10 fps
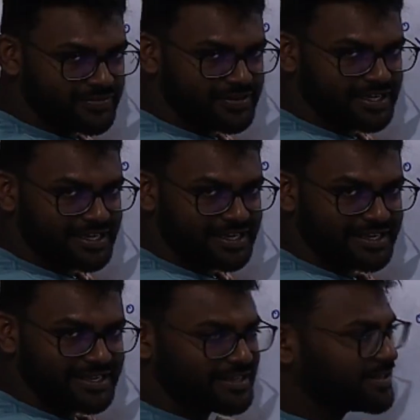15,
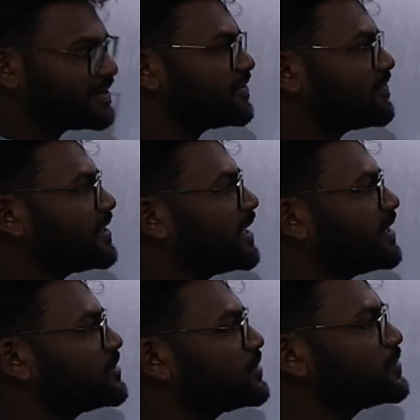we can
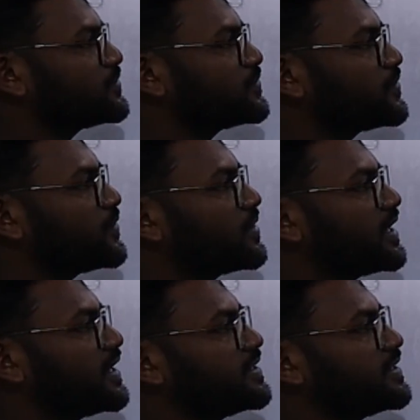choose 14